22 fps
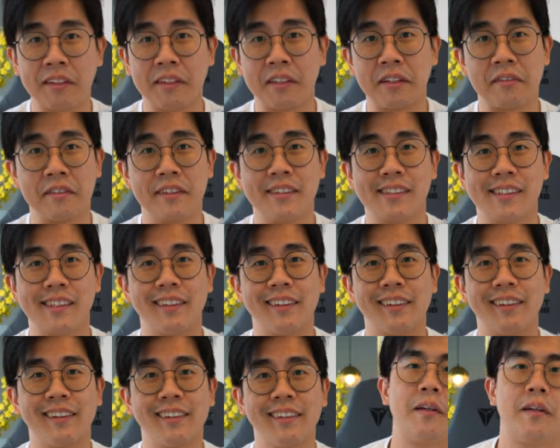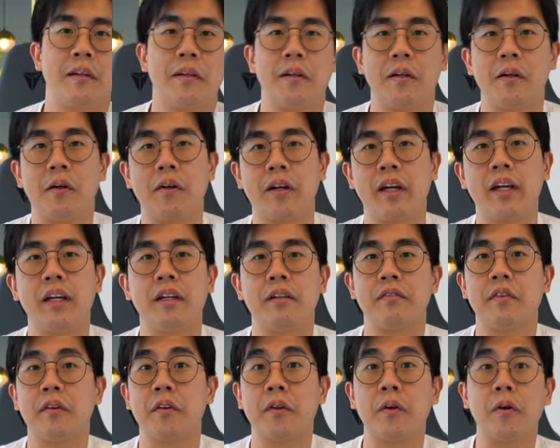the difference here. Okay,
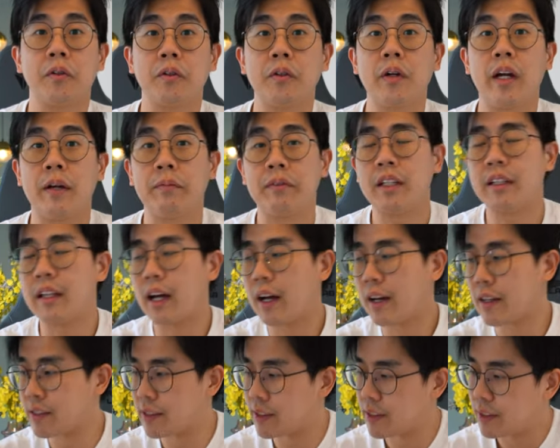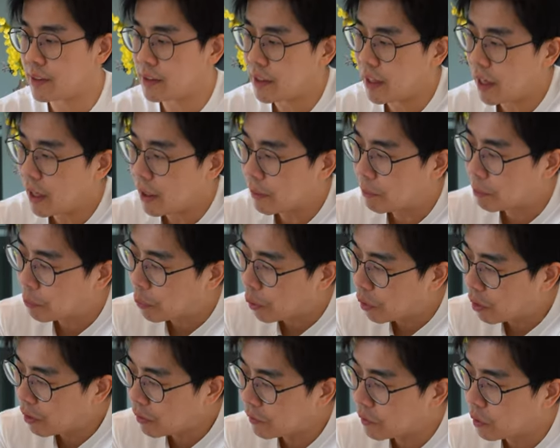for the auto empty dust, they are
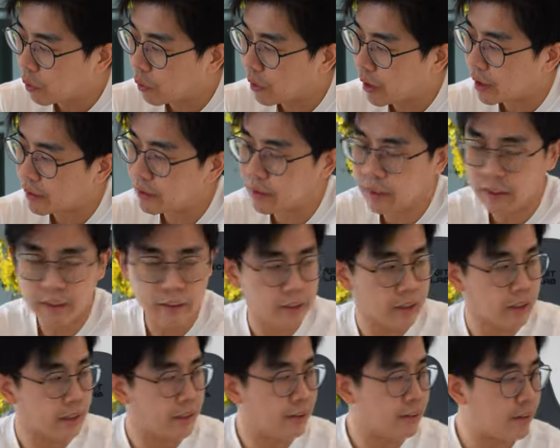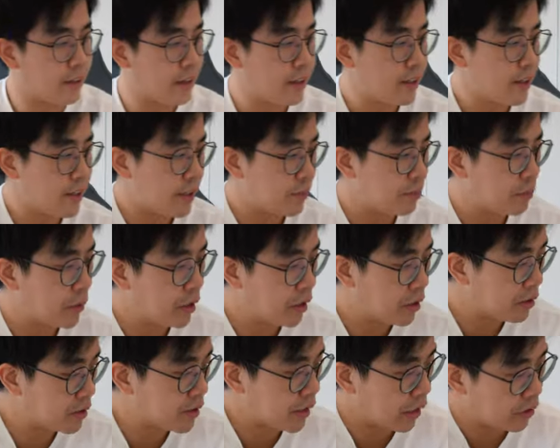both located in this
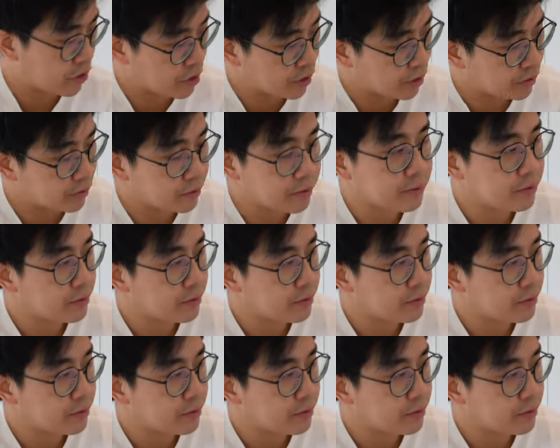middle section.